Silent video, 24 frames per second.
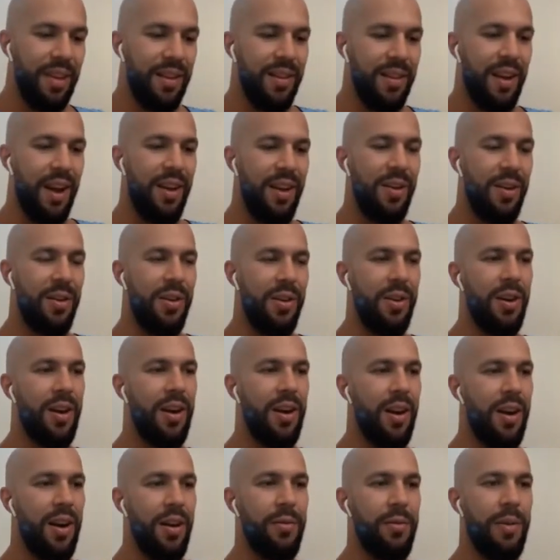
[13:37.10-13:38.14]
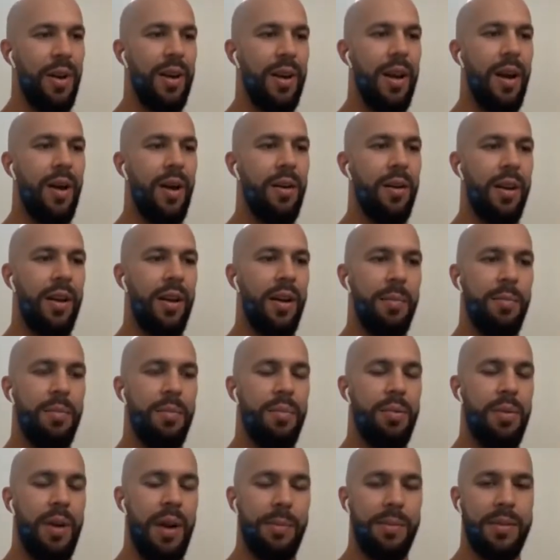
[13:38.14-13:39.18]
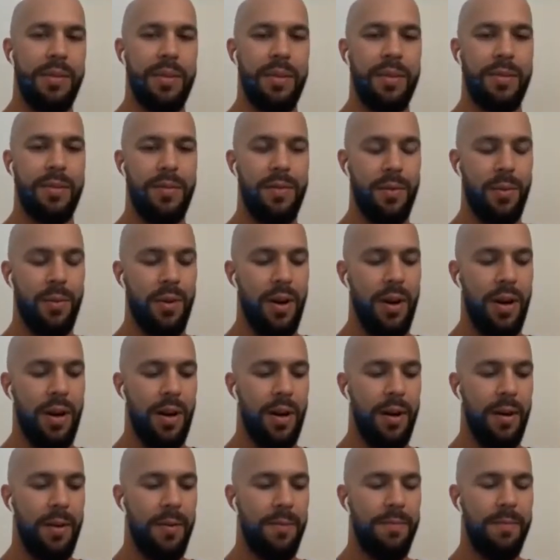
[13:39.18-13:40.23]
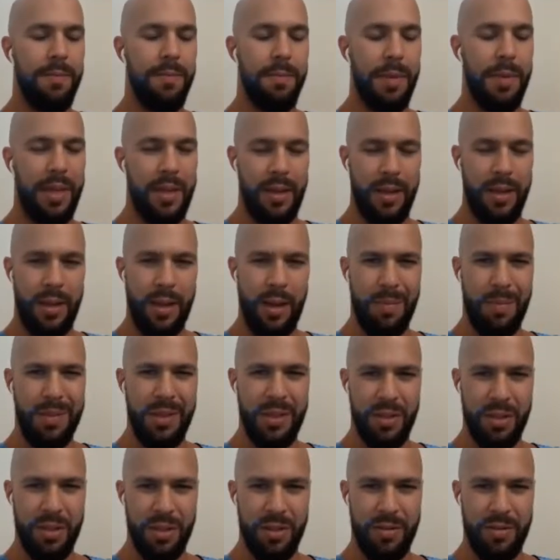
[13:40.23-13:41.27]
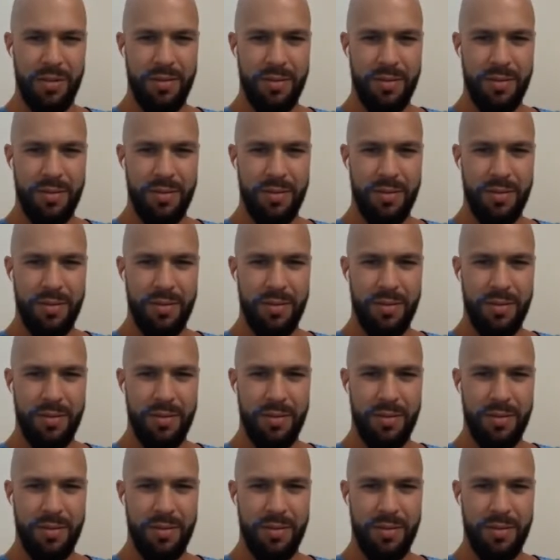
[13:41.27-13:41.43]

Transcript: I know you're right now getting prepped for a bikini competition.